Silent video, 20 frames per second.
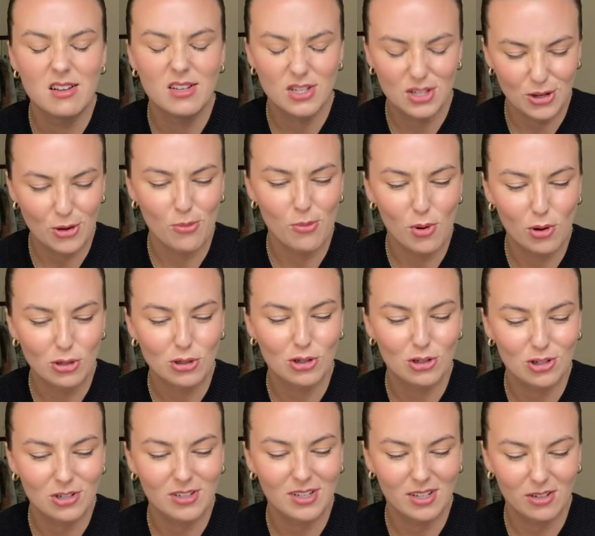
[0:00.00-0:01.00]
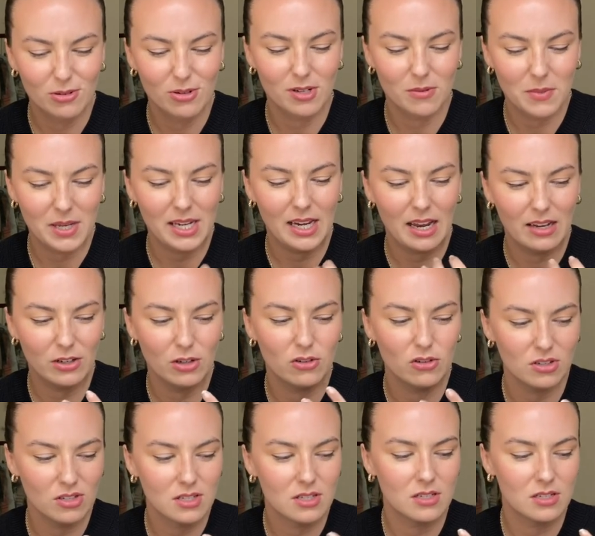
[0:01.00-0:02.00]
so much, you know what I mean? And you
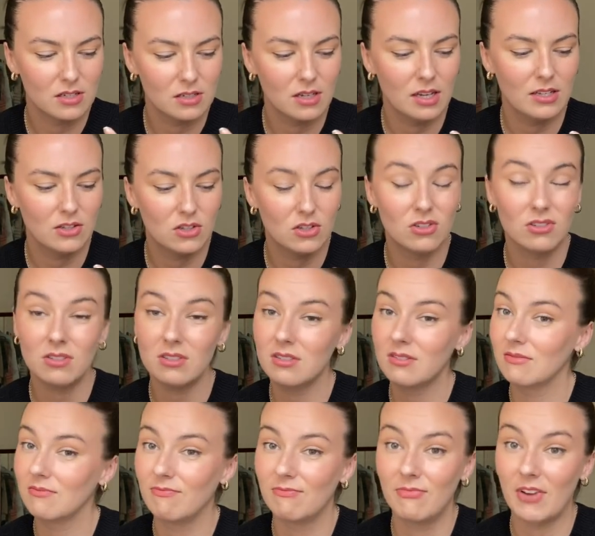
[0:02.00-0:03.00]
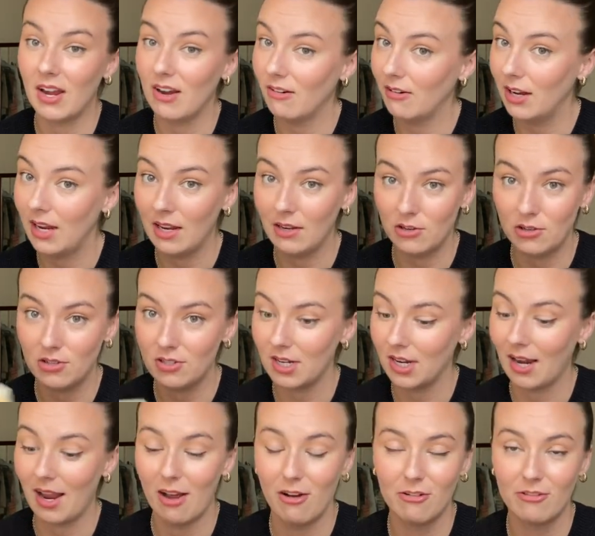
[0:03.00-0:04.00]
just, it's just very interesting
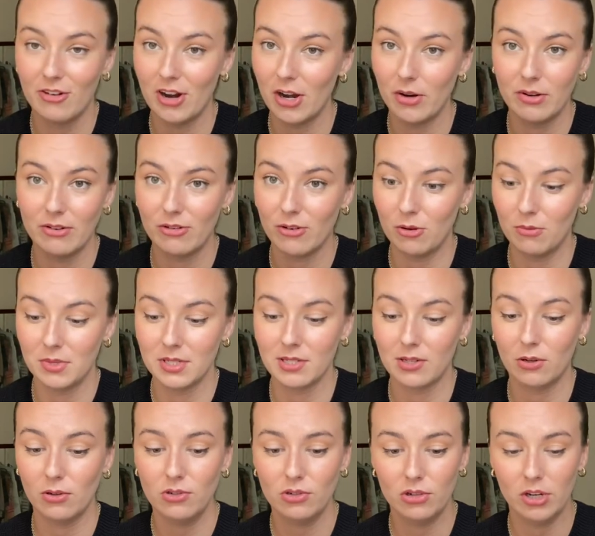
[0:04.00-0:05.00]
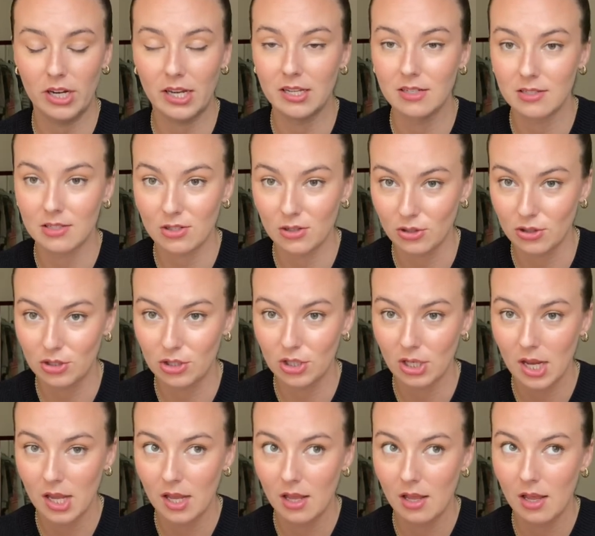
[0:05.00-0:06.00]
how far we've come as a country in such
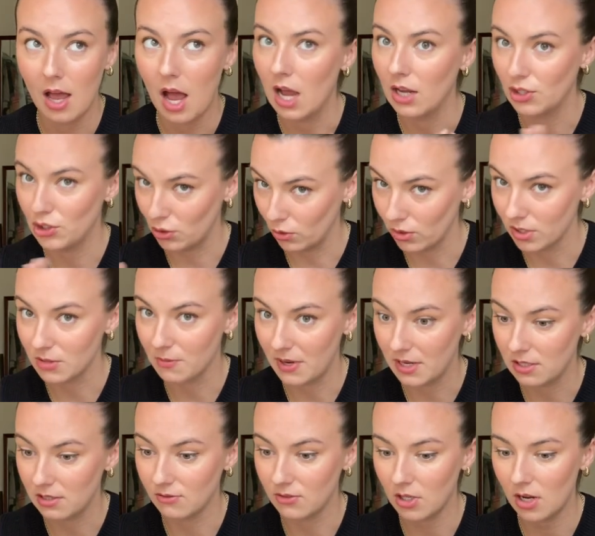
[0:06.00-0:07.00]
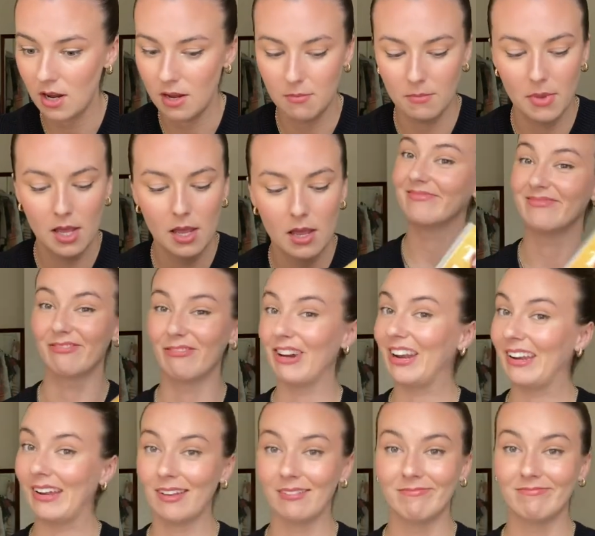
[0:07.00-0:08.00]
a short space of time.
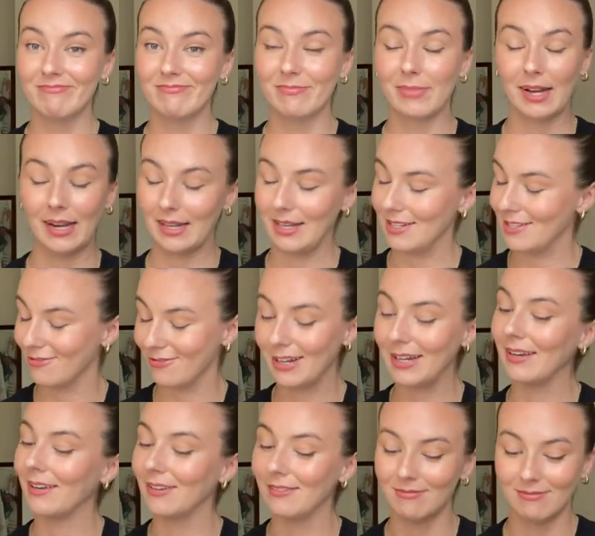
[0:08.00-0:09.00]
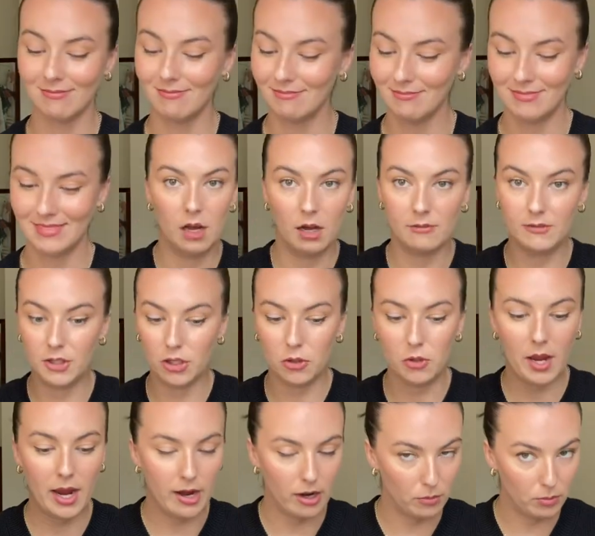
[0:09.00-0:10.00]
Read it, please read it. I have two
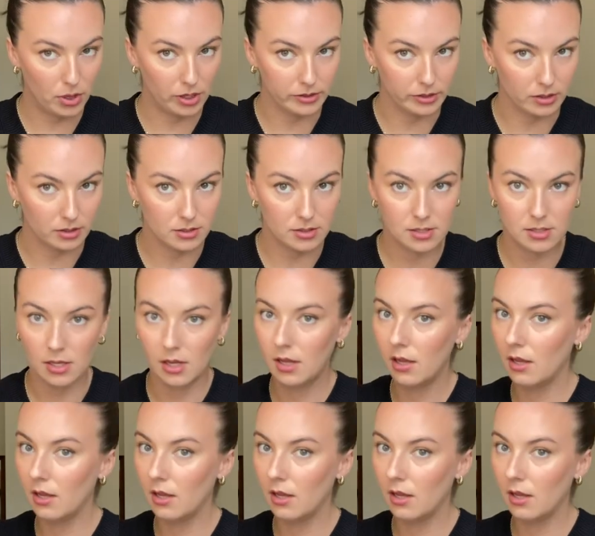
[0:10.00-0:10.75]
hair products